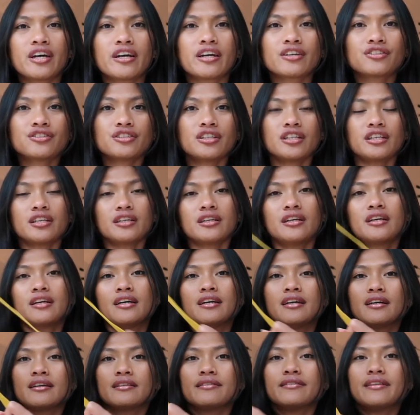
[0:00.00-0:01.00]
I actually
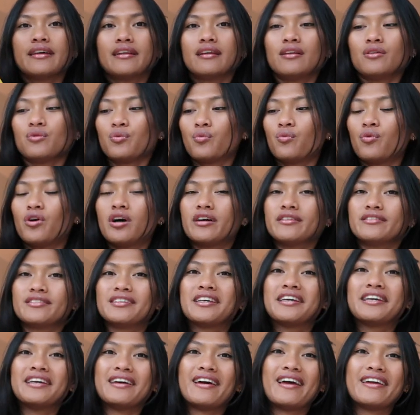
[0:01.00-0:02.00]
didn't want
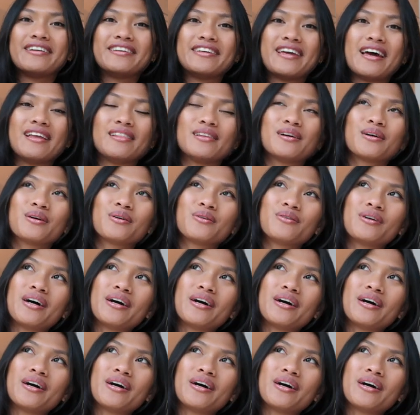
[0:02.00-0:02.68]
a yellow.